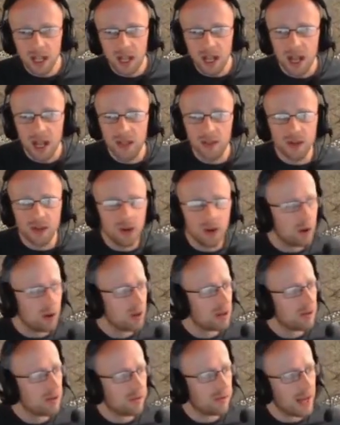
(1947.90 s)
Uh, they're not
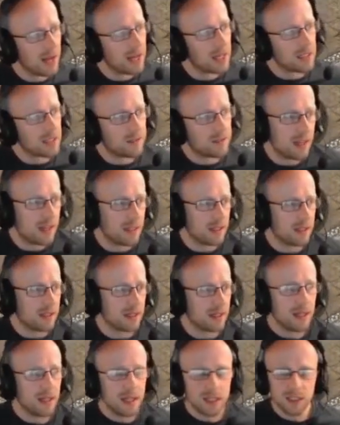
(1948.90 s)
going to fight as
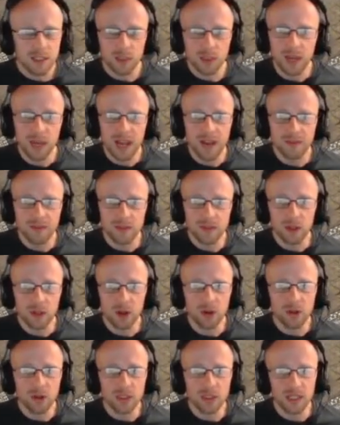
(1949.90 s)
effectively. So we have
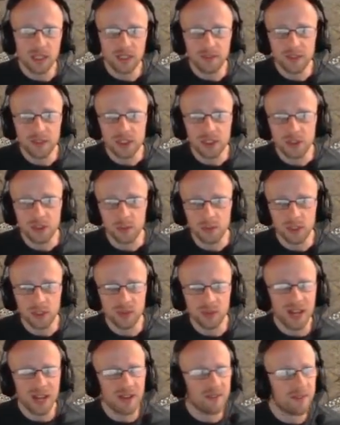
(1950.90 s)
underneath
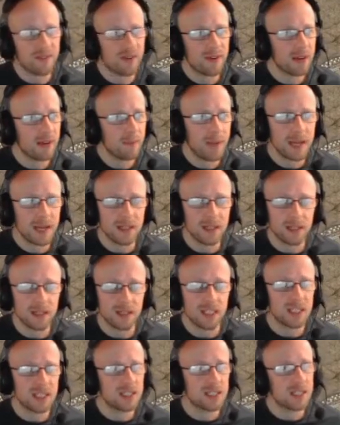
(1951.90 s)
disrupted. We have
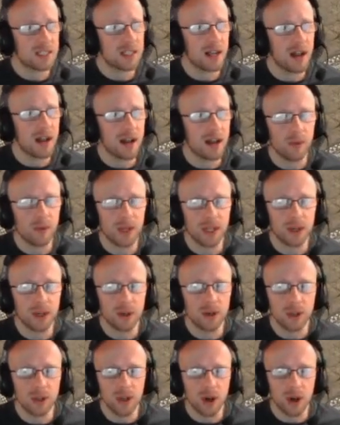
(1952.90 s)
fragmented. This is the time where
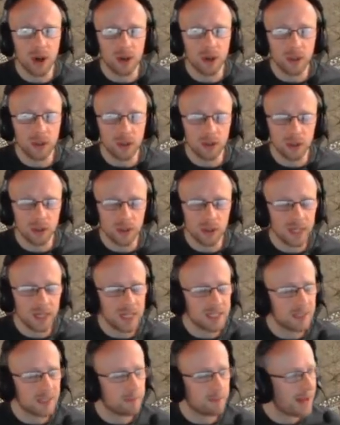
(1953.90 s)
your your your unit
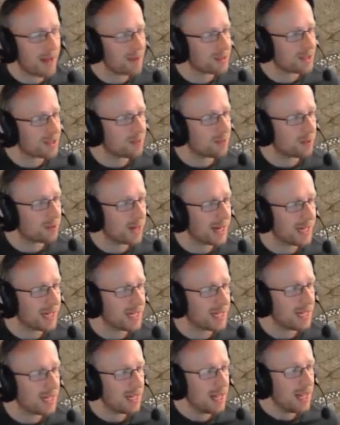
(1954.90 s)
is about to
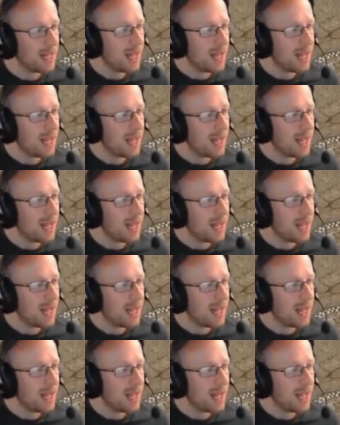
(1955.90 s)
break.